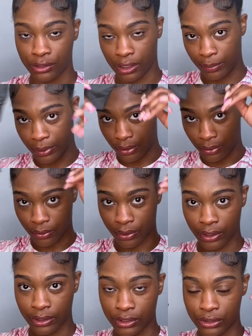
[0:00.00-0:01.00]
you can put it
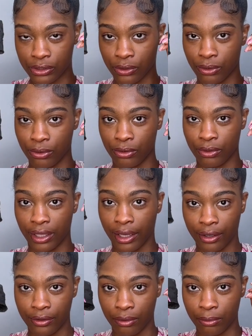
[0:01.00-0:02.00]
on just so you know the
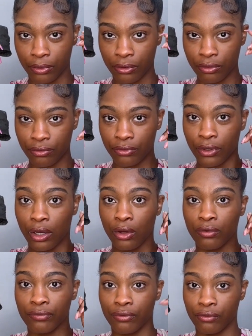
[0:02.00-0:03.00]
hair don't move
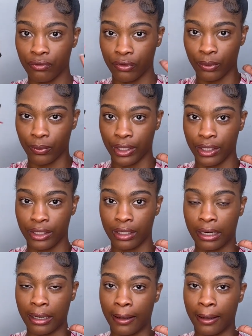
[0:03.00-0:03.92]
for when